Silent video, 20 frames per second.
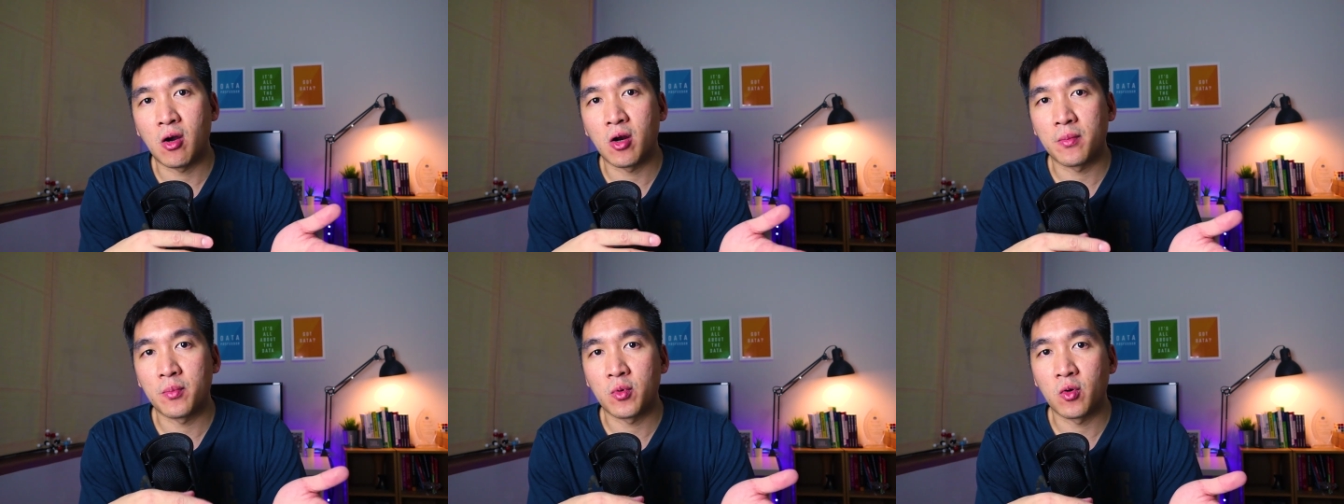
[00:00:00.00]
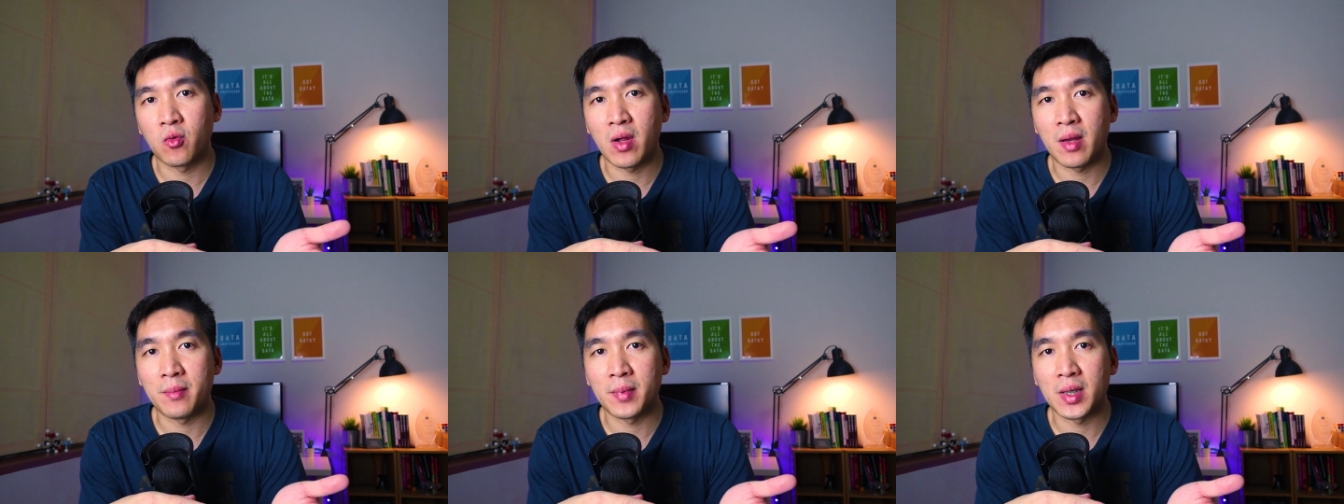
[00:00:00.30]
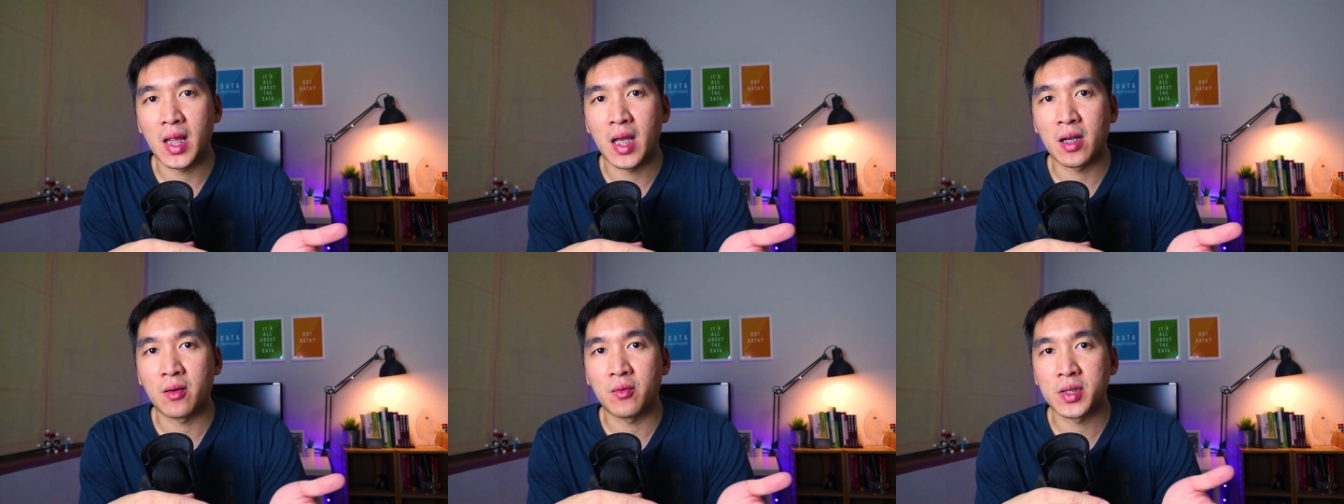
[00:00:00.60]
R
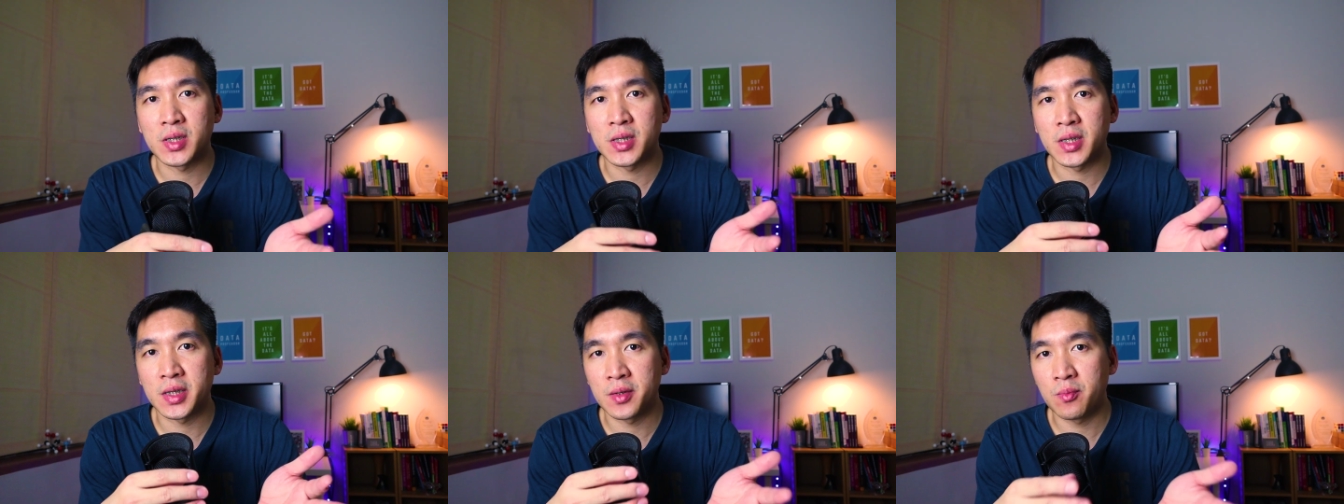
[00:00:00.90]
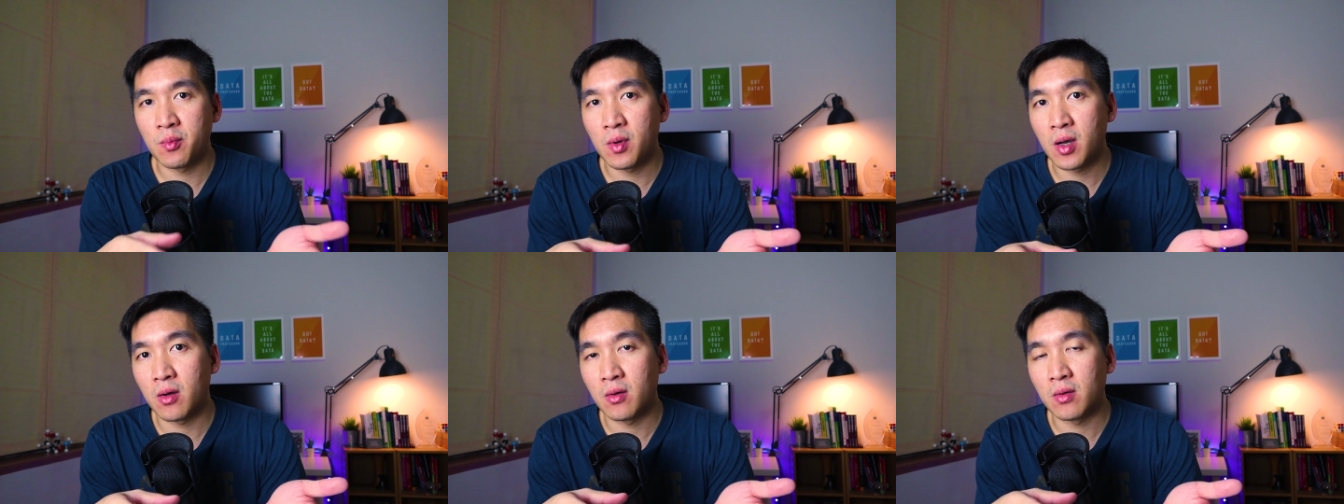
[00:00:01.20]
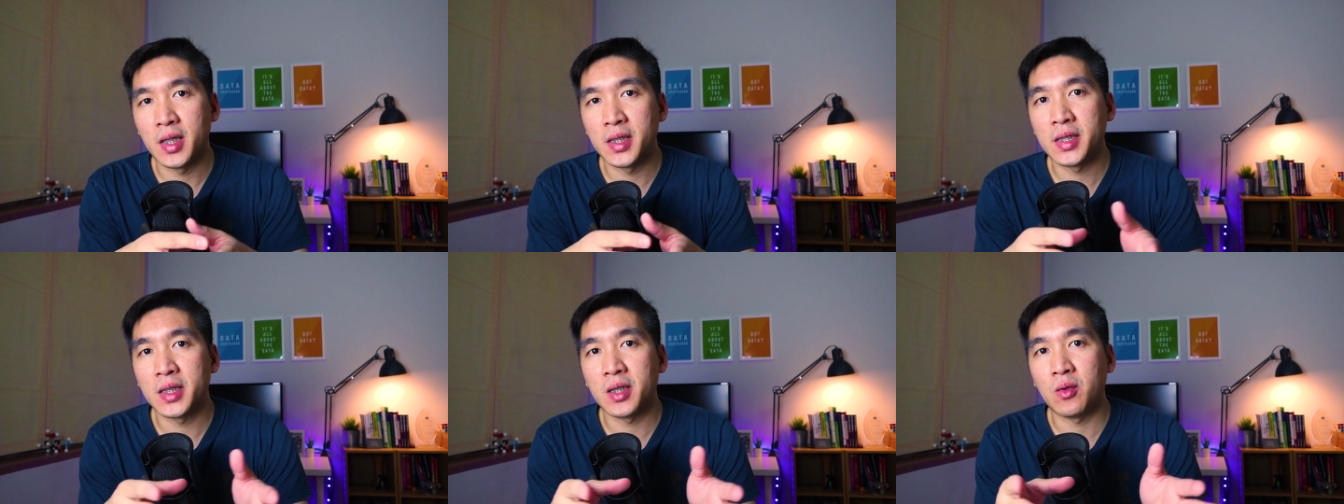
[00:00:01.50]
programming language as well
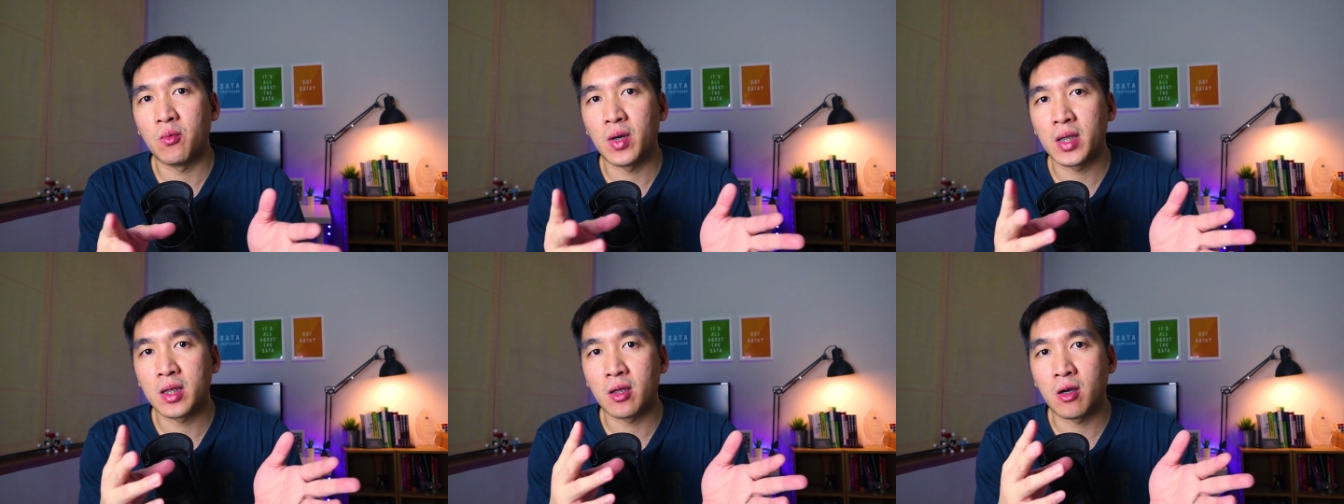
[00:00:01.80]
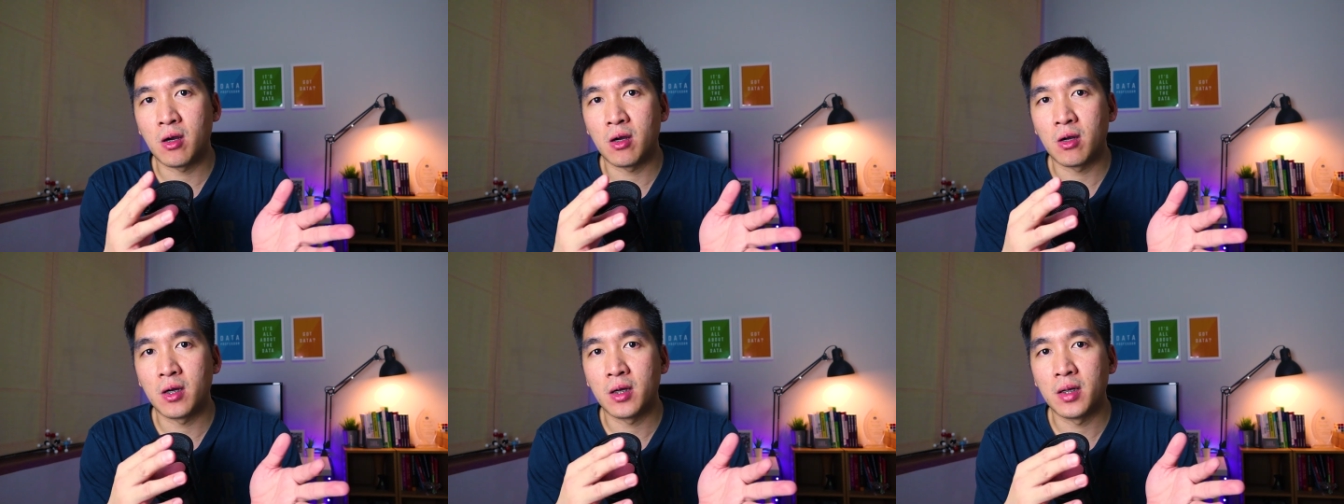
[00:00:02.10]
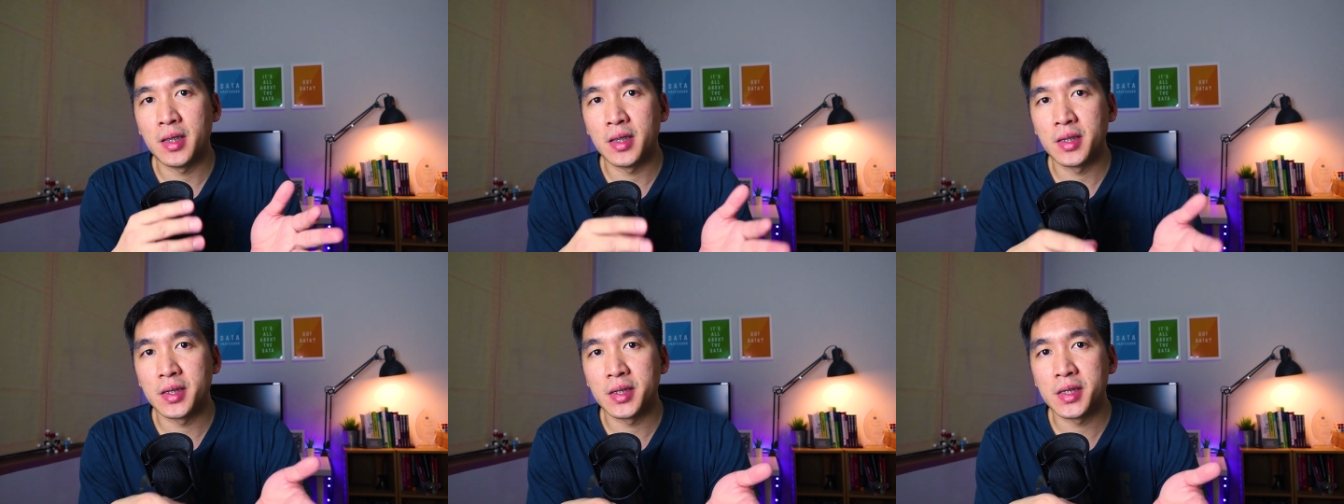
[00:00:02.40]
and see what
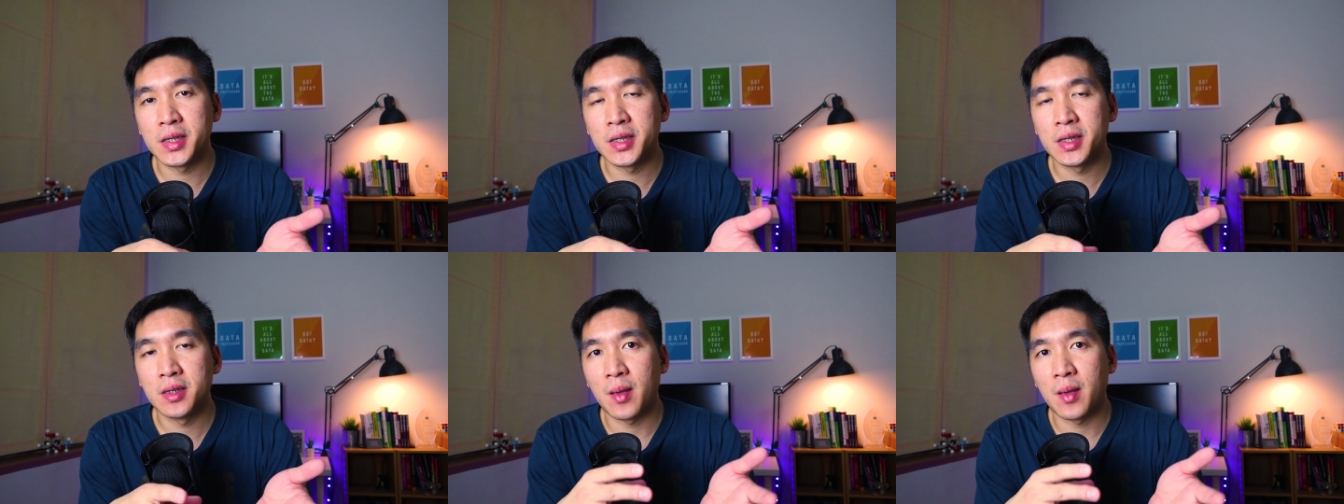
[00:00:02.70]
are its